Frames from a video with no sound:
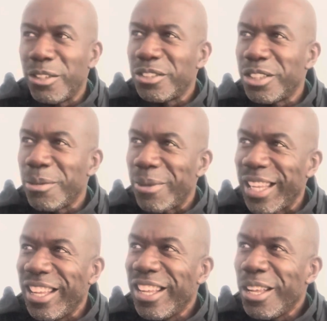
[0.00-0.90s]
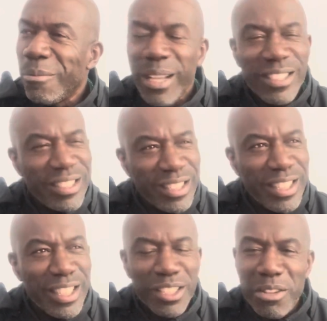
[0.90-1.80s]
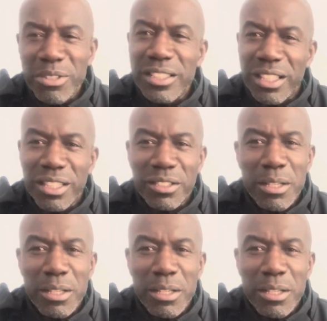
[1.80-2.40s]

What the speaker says: to me, because this thing is only just,